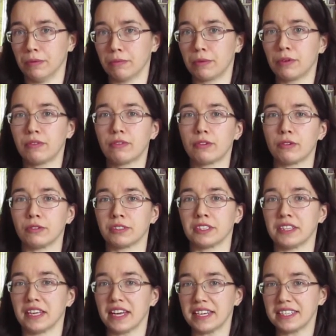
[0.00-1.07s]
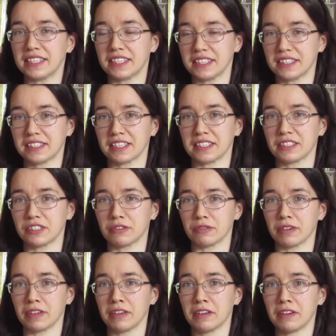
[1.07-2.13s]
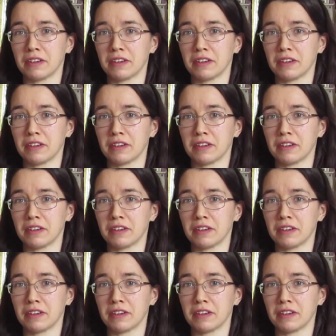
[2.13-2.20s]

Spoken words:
but of course in the 18th century,